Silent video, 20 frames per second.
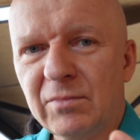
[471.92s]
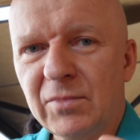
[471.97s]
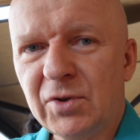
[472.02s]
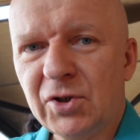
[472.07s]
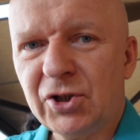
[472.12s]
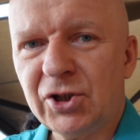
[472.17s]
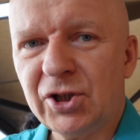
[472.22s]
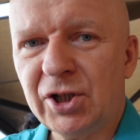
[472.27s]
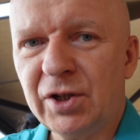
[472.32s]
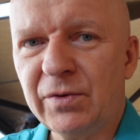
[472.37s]

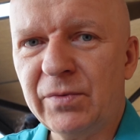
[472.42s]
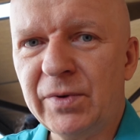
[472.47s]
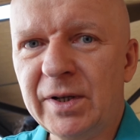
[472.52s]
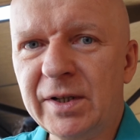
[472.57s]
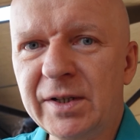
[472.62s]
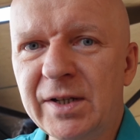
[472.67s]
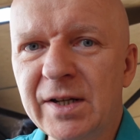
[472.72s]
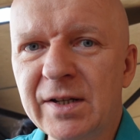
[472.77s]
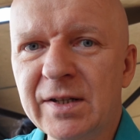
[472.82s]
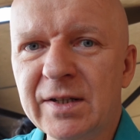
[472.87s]
she will
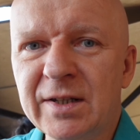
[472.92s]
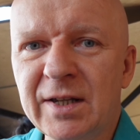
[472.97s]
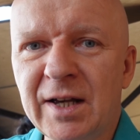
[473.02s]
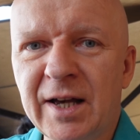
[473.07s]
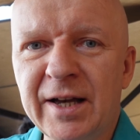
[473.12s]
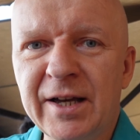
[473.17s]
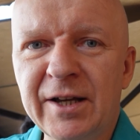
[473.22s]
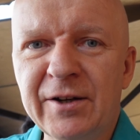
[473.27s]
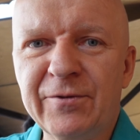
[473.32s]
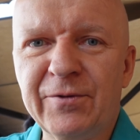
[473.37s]

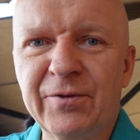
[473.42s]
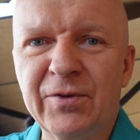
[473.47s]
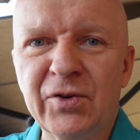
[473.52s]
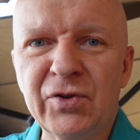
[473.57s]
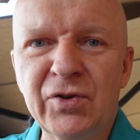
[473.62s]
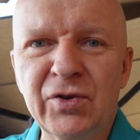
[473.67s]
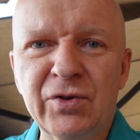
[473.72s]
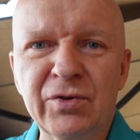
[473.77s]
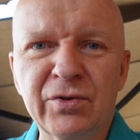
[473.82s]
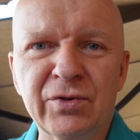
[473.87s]
decide for
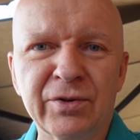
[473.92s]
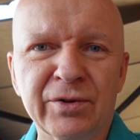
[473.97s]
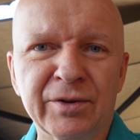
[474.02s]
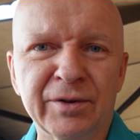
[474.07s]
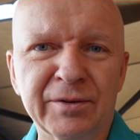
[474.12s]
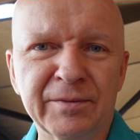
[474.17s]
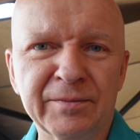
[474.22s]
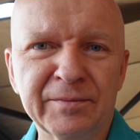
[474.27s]
you,